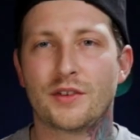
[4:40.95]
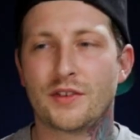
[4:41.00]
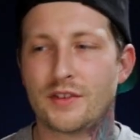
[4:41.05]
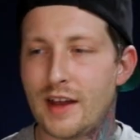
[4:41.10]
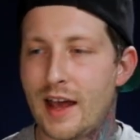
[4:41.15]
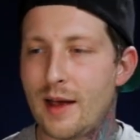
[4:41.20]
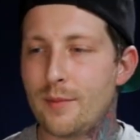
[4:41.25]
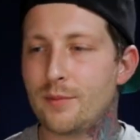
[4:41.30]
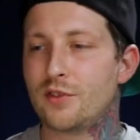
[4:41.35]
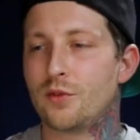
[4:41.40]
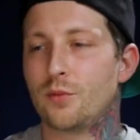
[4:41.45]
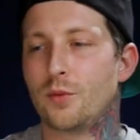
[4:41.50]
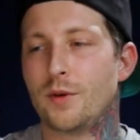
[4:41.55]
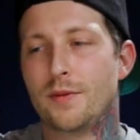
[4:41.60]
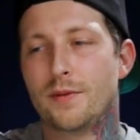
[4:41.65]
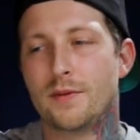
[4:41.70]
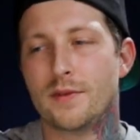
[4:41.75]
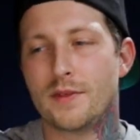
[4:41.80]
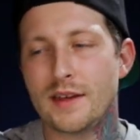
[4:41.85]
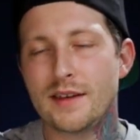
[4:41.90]
steps
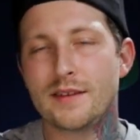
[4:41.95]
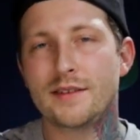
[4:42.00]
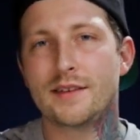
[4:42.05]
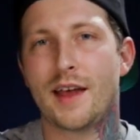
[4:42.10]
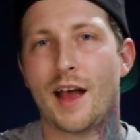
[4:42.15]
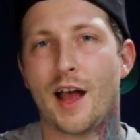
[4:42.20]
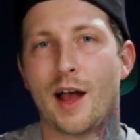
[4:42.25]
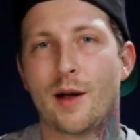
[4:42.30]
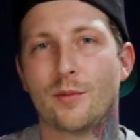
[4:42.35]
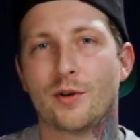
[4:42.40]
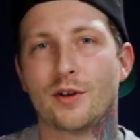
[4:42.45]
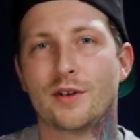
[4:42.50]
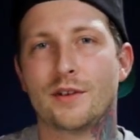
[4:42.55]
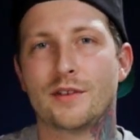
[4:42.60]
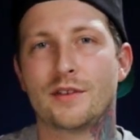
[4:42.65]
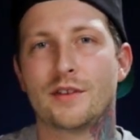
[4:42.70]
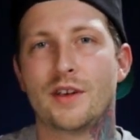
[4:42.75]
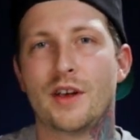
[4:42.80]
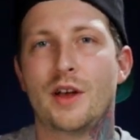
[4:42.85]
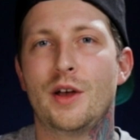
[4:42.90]
with these
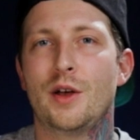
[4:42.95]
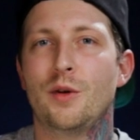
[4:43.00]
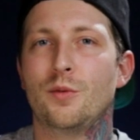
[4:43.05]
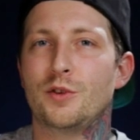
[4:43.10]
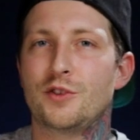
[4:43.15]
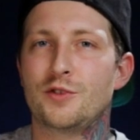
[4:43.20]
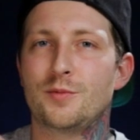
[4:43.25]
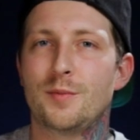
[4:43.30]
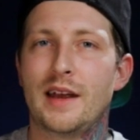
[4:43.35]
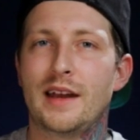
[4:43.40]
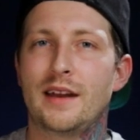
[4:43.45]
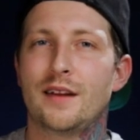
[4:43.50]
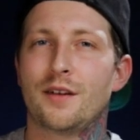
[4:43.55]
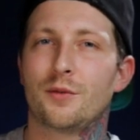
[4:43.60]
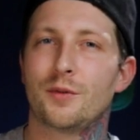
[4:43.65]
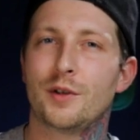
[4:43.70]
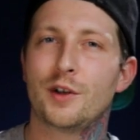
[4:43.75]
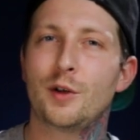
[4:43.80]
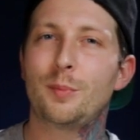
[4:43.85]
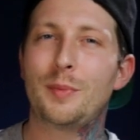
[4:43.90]
cameras, which made it
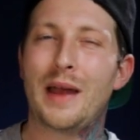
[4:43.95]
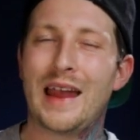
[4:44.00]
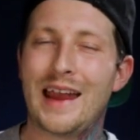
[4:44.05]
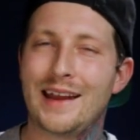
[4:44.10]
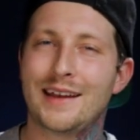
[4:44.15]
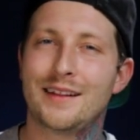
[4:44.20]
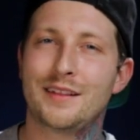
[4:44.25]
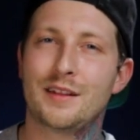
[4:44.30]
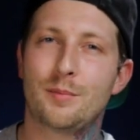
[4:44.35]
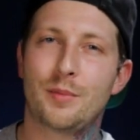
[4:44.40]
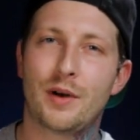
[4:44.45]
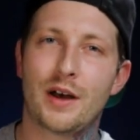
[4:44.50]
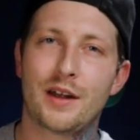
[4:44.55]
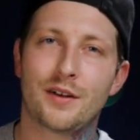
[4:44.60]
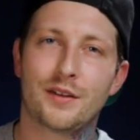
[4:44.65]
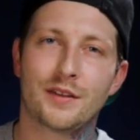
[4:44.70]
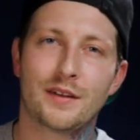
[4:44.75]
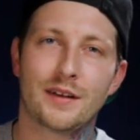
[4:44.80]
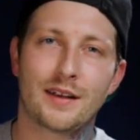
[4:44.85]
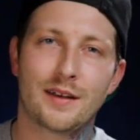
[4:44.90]
a real pain in the butt
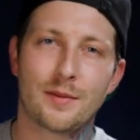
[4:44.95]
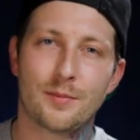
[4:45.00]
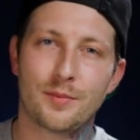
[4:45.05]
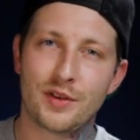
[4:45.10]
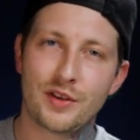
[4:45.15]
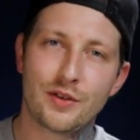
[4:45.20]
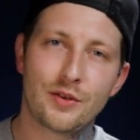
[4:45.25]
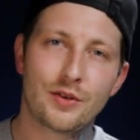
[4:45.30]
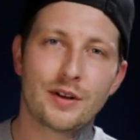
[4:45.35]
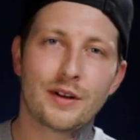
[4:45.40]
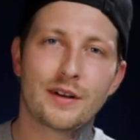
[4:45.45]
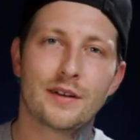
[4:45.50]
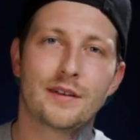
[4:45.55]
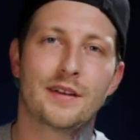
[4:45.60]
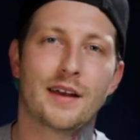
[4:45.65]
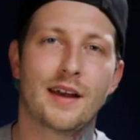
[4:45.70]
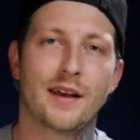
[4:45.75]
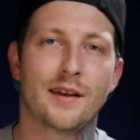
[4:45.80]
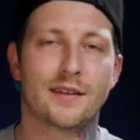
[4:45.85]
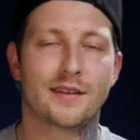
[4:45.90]
on the computer
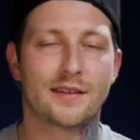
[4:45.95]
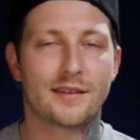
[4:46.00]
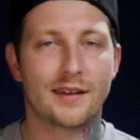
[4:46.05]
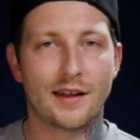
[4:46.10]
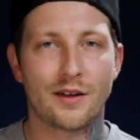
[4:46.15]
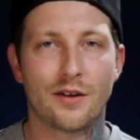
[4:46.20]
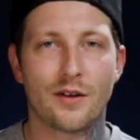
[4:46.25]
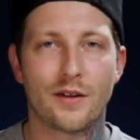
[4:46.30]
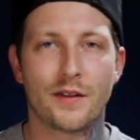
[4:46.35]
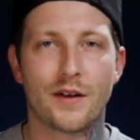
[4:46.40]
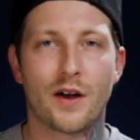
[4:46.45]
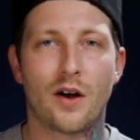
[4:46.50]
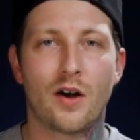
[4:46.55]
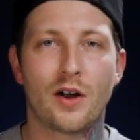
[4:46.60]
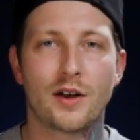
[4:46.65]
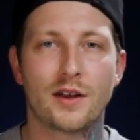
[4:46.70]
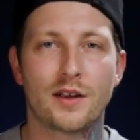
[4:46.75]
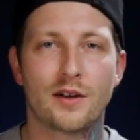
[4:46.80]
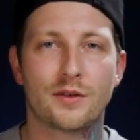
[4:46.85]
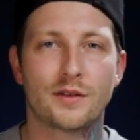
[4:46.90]
to sync all the
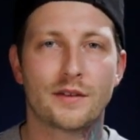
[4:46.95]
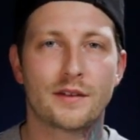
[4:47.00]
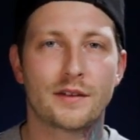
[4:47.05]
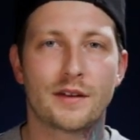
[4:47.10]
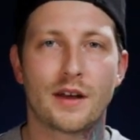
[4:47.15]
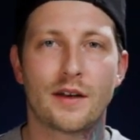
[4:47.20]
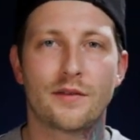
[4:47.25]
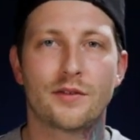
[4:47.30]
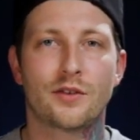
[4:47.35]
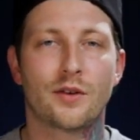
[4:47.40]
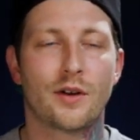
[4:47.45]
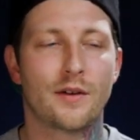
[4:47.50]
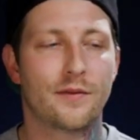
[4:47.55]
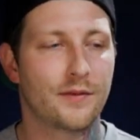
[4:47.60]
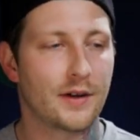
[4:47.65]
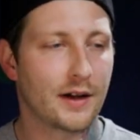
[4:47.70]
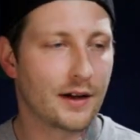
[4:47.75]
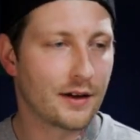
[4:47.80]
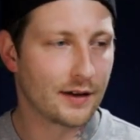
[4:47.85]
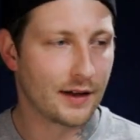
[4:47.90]
audio and stuff. So I
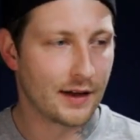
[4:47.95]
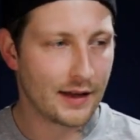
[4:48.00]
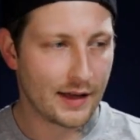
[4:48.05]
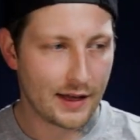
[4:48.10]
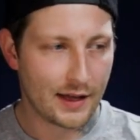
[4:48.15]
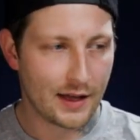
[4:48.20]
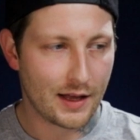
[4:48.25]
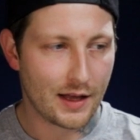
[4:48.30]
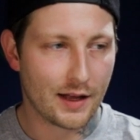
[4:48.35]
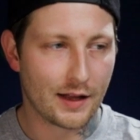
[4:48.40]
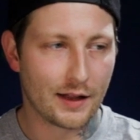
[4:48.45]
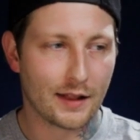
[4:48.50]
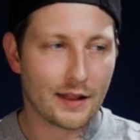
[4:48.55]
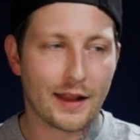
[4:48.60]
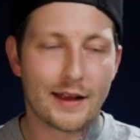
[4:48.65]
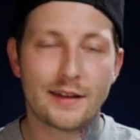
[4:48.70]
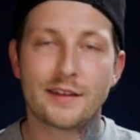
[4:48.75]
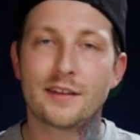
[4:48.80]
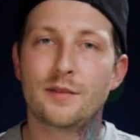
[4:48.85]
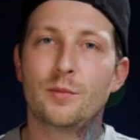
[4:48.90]
figured,
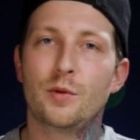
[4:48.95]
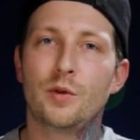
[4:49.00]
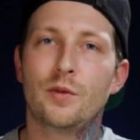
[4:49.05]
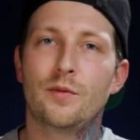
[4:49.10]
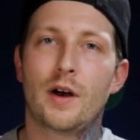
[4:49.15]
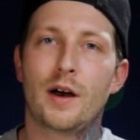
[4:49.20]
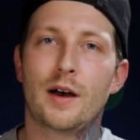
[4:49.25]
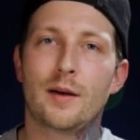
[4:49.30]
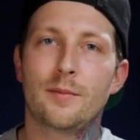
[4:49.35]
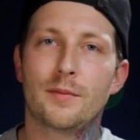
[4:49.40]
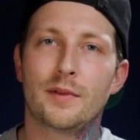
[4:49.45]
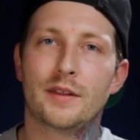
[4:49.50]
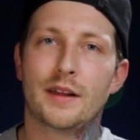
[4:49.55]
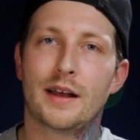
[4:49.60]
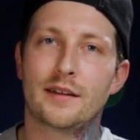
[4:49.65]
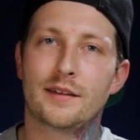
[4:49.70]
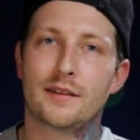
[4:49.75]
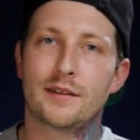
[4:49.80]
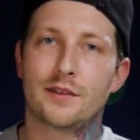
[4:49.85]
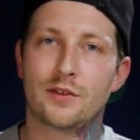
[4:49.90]
let's move up,
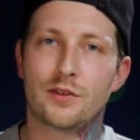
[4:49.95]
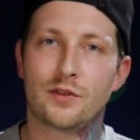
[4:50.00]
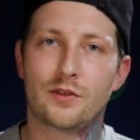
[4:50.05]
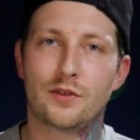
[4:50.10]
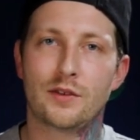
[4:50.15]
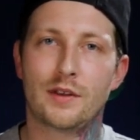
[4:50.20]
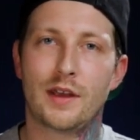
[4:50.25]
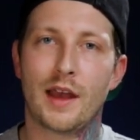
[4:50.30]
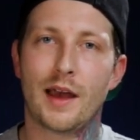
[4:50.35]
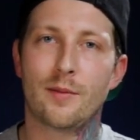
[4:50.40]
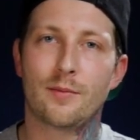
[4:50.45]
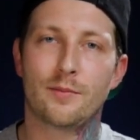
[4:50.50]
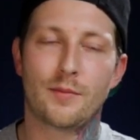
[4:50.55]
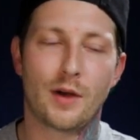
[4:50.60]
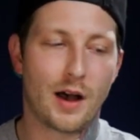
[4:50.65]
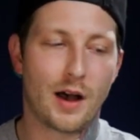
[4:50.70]
let's get